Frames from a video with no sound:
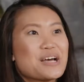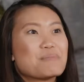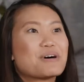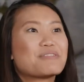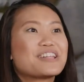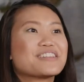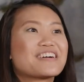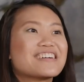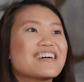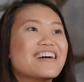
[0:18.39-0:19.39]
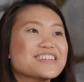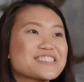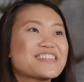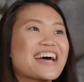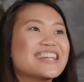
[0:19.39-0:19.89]
But we learned
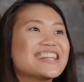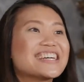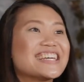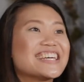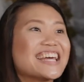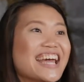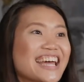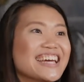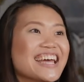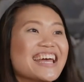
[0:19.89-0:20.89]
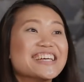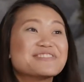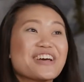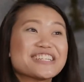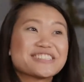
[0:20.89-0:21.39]
also that the king is
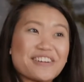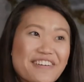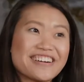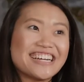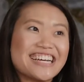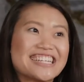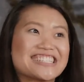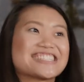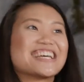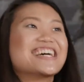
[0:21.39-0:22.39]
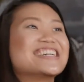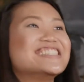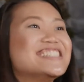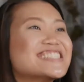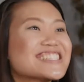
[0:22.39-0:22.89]
victorious.
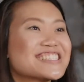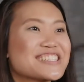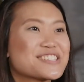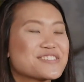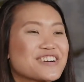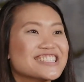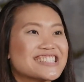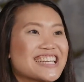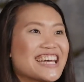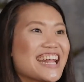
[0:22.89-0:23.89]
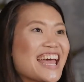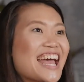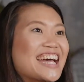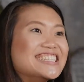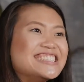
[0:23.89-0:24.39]
Jesus destroyed sin
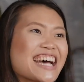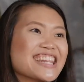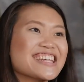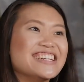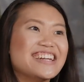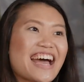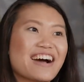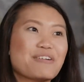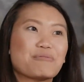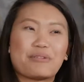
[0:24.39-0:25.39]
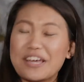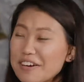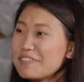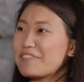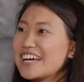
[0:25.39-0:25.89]
and death, and now we
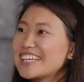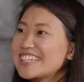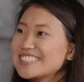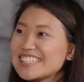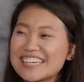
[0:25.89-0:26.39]
are invited into the